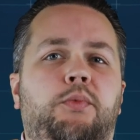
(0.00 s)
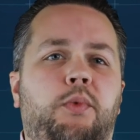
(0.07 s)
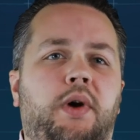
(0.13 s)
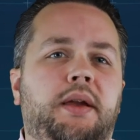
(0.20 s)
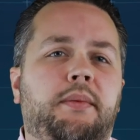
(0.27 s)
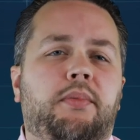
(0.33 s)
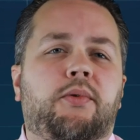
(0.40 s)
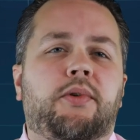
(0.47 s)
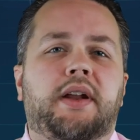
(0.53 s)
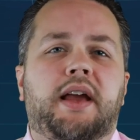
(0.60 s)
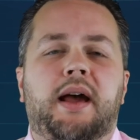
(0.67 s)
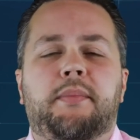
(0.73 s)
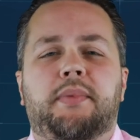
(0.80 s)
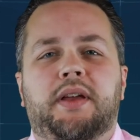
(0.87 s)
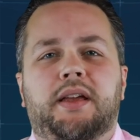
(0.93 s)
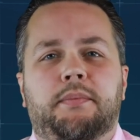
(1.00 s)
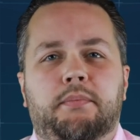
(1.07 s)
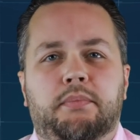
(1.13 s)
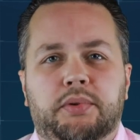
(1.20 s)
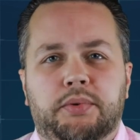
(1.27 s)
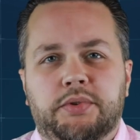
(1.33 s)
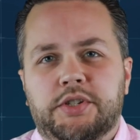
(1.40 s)
whiteboard app
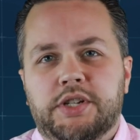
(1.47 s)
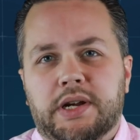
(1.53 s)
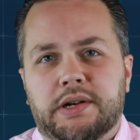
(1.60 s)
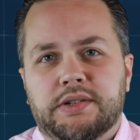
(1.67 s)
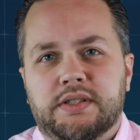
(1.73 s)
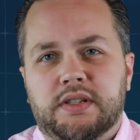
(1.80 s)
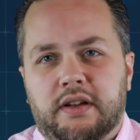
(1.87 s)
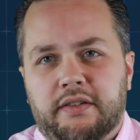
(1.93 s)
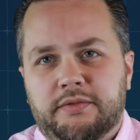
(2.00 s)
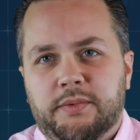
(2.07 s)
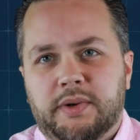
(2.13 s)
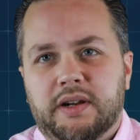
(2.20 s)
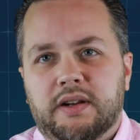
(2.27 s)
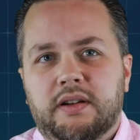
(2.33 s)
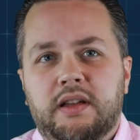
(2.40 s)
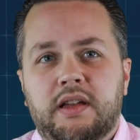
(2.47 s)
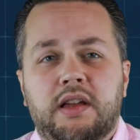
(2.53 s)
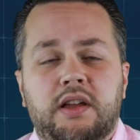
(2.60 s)
at Blue Chair Software.